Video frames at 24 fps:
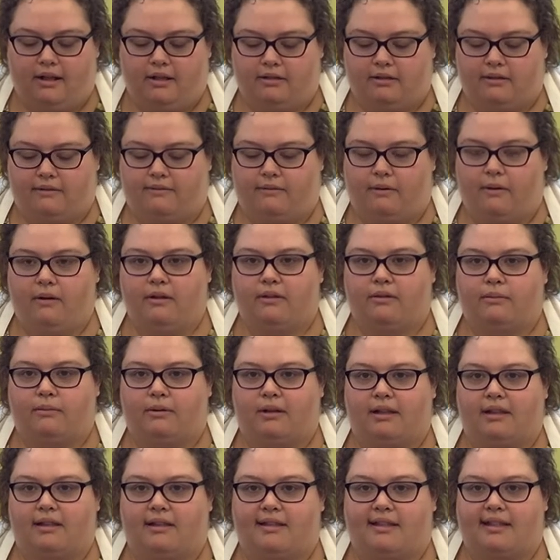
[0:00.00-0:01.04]
The fourth
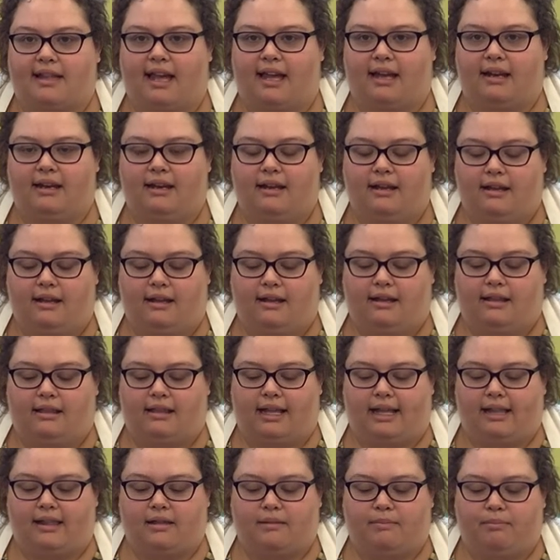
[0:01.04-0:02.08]
one said,
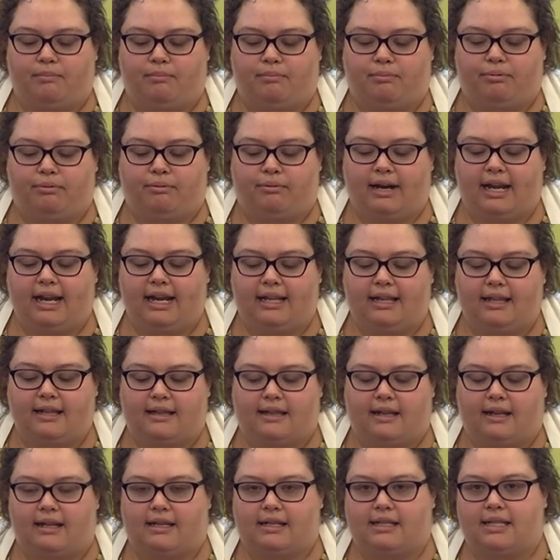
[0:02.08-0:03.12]
let's prance
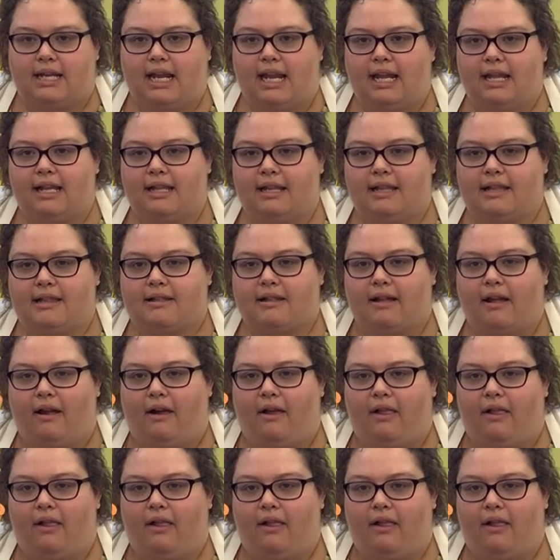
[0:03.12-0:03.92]
and dance.